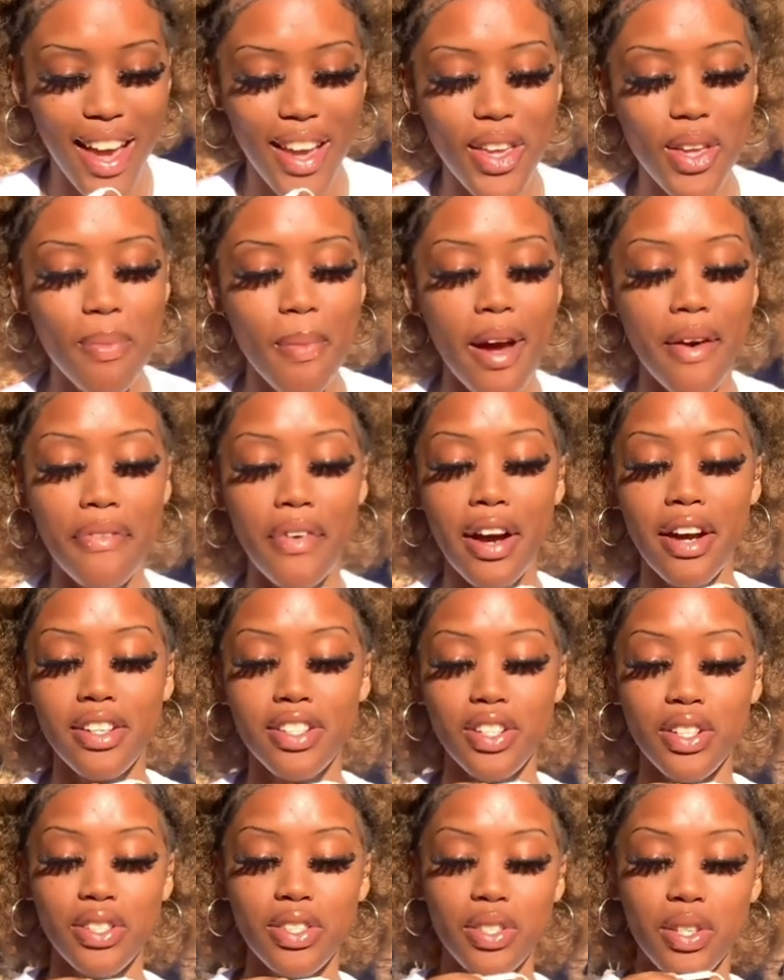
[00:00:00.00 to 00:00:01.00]
You may find
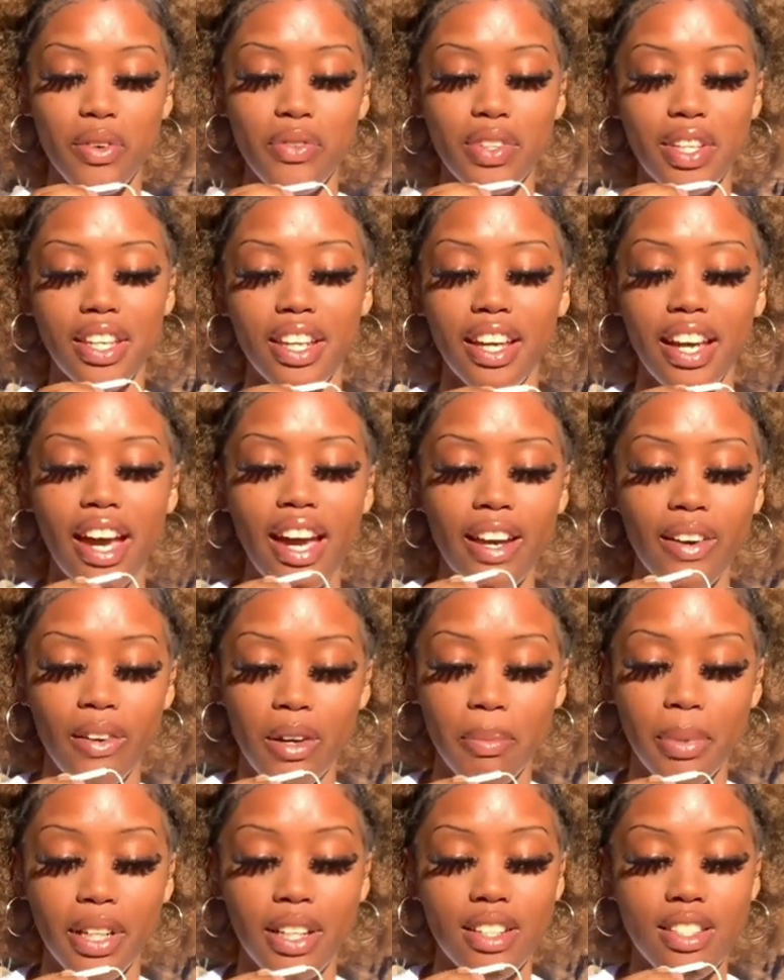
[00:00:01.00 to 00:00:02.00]
yourself getting angry
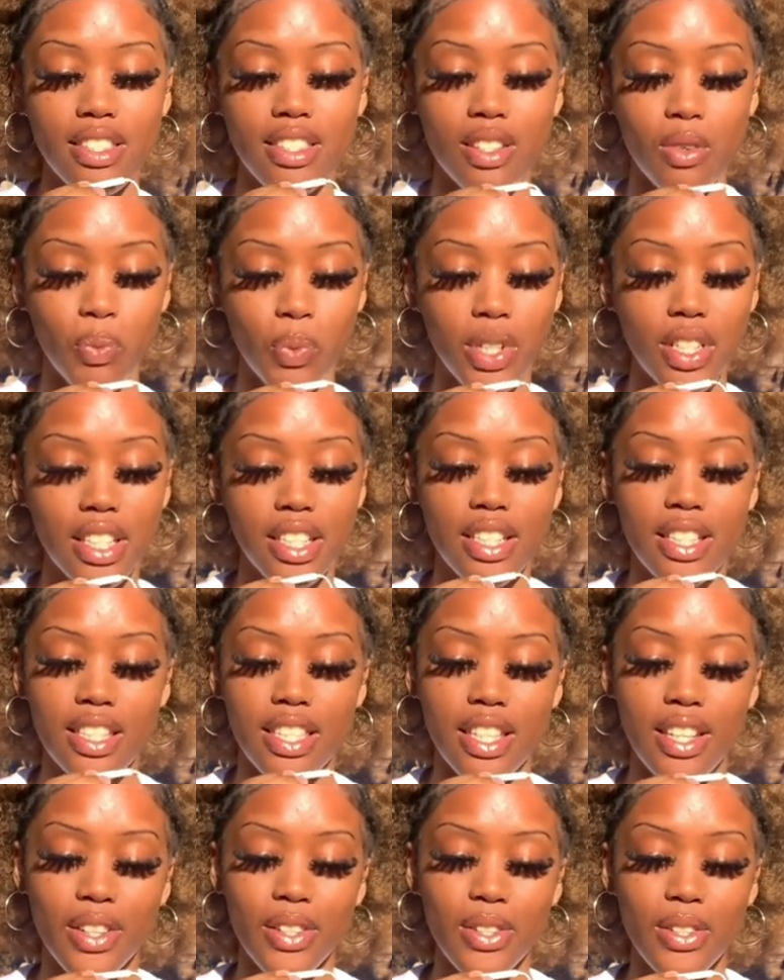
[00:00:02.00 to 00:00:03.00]
because someone didn't
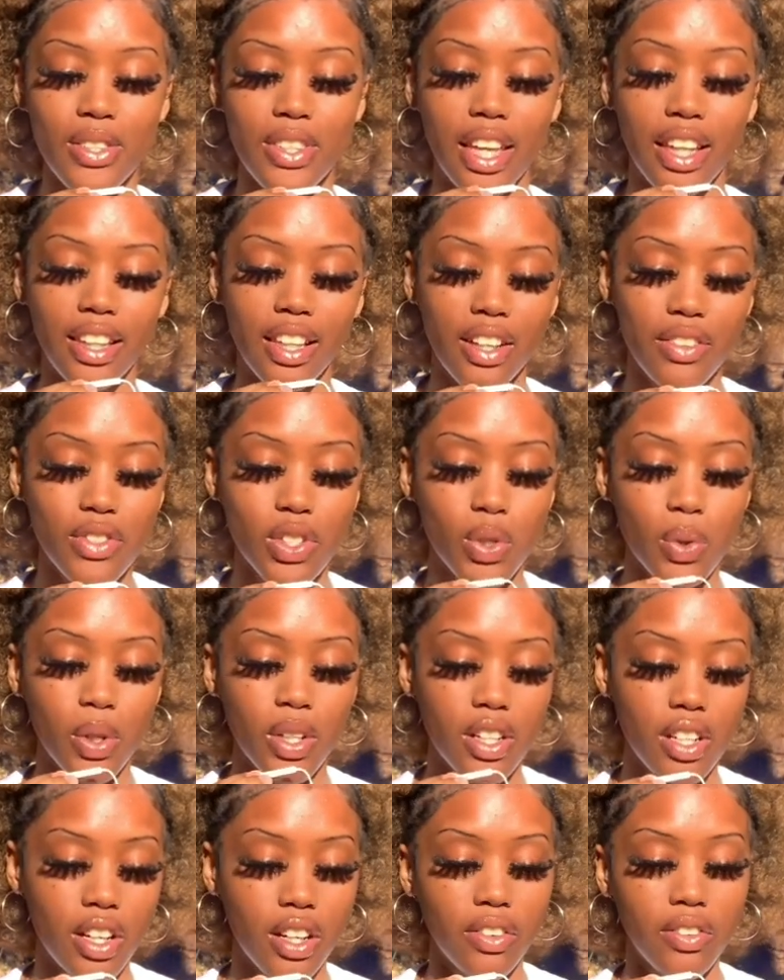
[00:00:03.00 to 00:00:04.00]
tell you they loved you
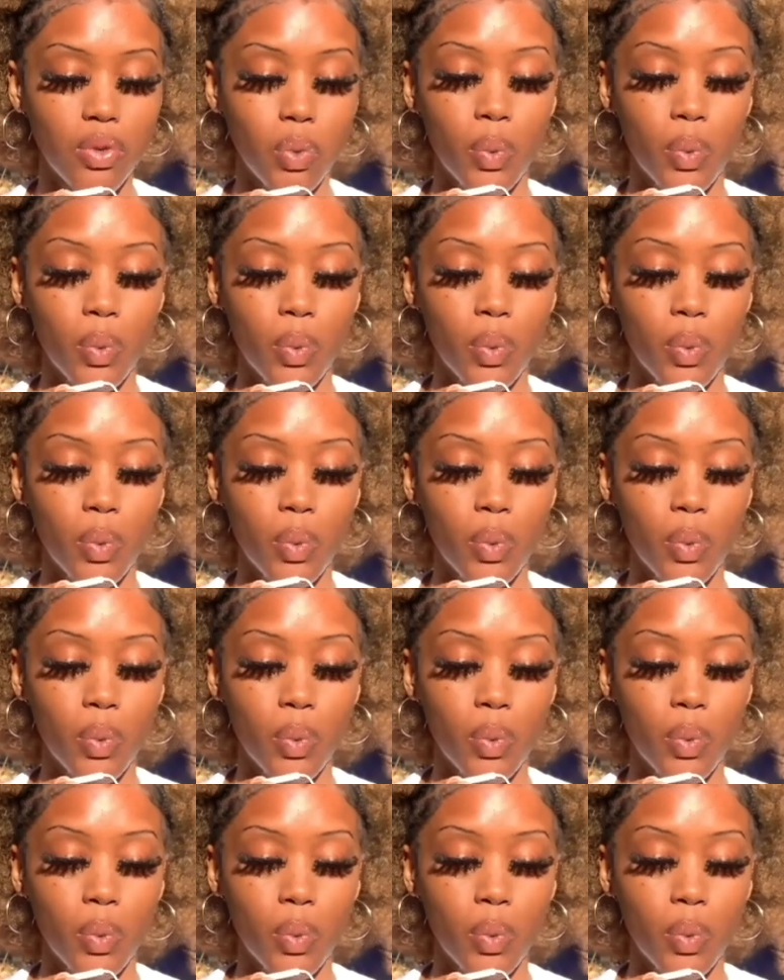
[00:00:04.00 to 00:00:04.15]
enough,